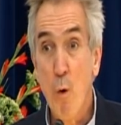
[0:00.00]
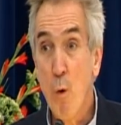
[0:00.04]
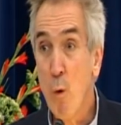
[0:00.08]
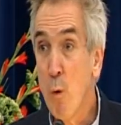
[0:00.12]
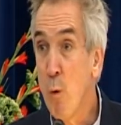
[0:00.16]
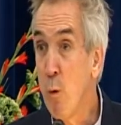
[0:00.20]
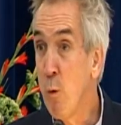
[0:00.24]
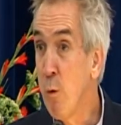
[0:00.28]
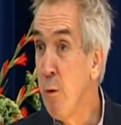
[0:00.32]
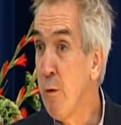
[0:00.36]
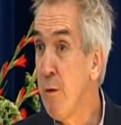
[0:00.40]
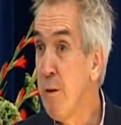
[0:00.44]

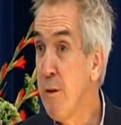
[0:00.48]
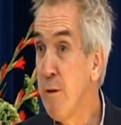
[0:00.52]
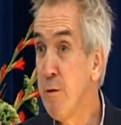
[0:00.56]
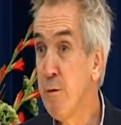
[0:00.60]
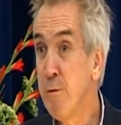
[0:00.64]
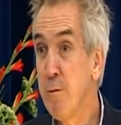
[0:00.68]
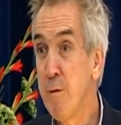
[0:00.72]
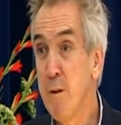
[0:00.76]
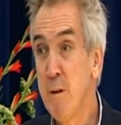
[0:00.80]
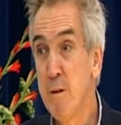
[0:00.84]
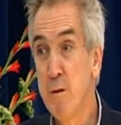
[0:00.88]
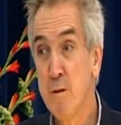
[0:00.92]
All
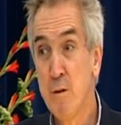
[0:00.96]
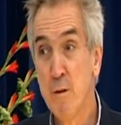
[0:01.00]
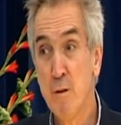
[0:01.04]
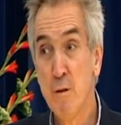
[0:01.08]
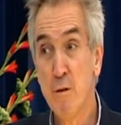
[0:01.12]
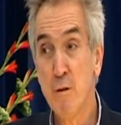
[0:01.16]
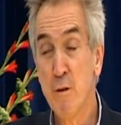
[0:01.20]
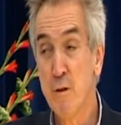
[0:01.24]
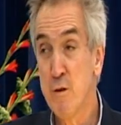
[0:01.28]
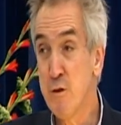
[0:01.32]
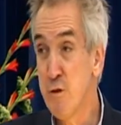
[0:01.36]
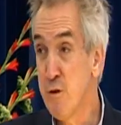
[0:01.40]
these
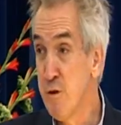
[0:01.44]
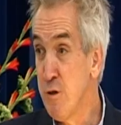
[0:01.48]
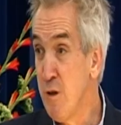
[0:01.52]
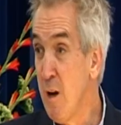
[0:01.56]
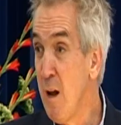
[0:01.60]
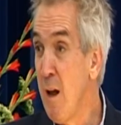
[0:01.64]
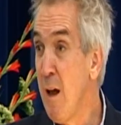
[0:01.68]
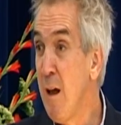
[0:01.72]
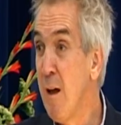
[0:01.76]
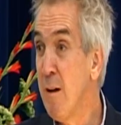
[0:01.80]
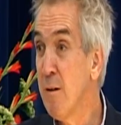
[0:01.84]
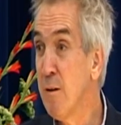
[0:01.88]
features are
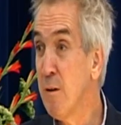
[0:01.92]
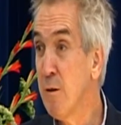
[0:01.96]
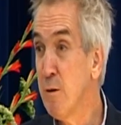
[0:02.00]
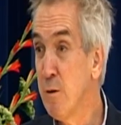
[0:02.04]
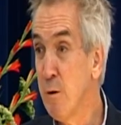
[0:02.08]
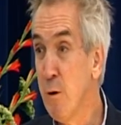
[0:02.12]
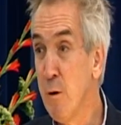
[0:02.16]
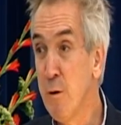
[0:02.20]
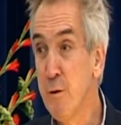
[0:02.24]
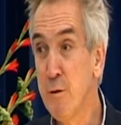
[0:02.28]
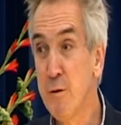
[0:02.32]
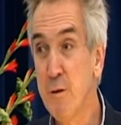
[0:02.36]
shared
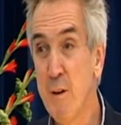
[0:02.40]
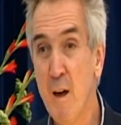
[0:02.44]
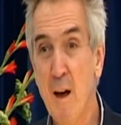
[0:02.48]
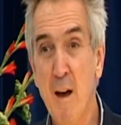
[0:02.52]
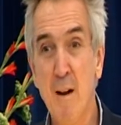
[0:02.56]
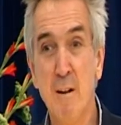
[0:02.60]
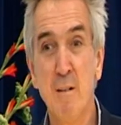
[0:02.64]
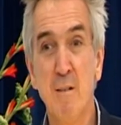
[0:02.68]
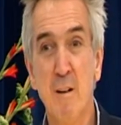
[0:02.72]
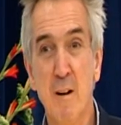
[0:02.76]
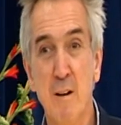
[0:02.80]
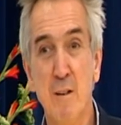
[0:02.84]
across
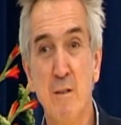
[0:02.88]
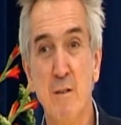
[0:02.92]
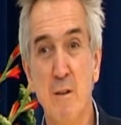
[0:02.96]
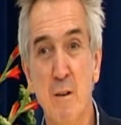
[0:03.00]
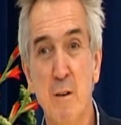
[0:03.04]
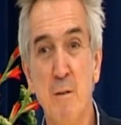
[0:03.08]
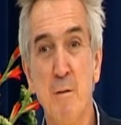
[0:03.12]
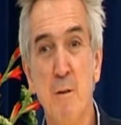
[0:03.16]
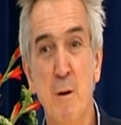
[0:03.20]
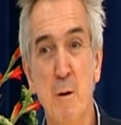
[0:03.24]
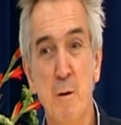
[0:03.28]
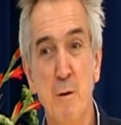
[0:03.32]

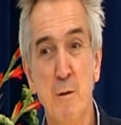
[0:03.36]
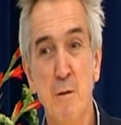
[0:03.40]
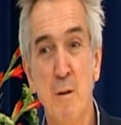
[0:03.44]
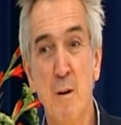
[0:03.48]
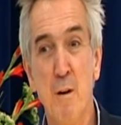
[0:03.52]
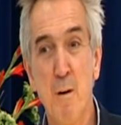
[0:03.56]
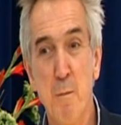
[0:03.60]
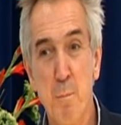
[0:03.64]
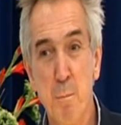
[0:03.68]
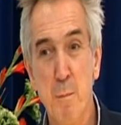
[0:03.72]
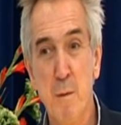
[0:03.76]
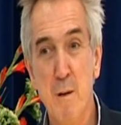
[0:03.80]
anorexia
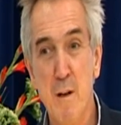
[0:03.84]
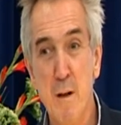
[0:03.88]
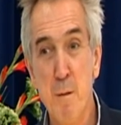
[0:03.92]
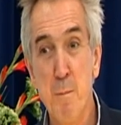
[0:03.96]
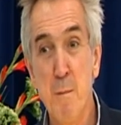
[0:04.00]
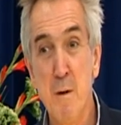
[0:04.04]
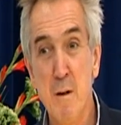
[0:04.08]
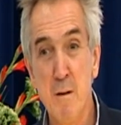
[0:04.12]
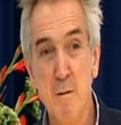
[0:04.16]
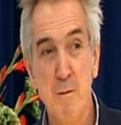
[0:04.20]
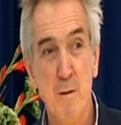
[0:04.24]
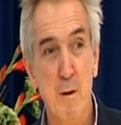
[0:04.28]
nervosa,
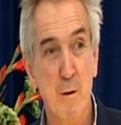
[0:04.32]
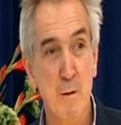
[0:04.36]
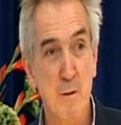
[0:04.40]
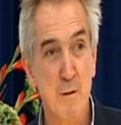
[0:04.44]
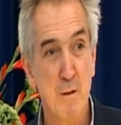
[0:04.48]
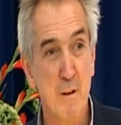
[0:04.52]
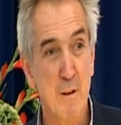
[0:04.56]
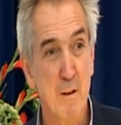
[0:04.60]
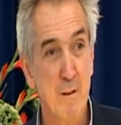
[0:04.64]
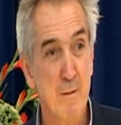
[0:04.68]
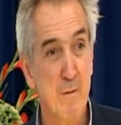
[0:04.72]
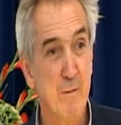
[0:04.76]
bulimia
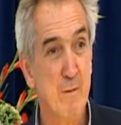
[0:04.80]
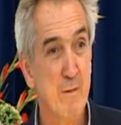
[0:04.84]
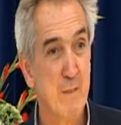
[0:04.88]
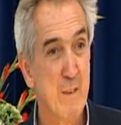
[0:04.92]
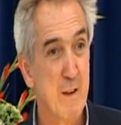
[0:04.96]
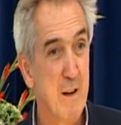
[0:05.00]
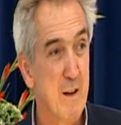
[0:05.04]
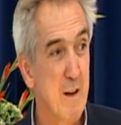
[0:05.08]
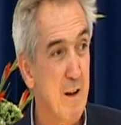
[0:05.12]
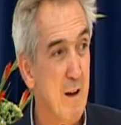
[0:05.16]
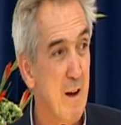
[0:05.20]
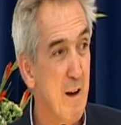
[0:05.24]
nervosa,
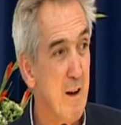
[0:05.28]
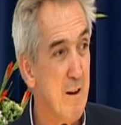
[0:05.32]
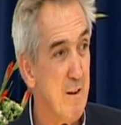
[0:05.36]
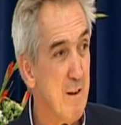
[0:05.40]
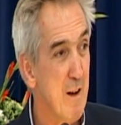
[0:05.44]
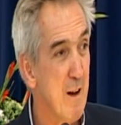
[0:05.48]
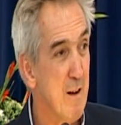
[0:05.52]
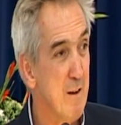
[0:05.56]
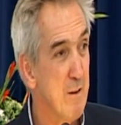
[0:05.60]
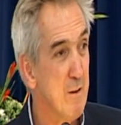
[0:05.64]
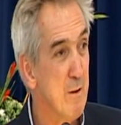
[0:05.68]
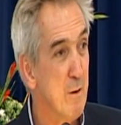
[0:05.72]

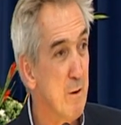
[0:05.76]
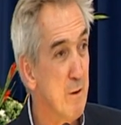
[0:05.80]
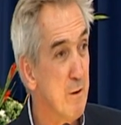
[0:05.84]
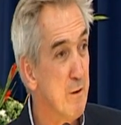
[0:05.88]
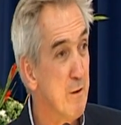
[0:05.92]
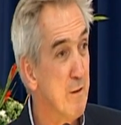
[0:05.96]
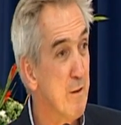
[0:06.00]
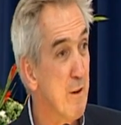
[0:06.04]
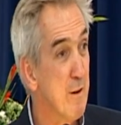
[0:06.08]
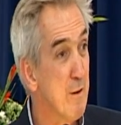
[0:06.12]
and EDNOS.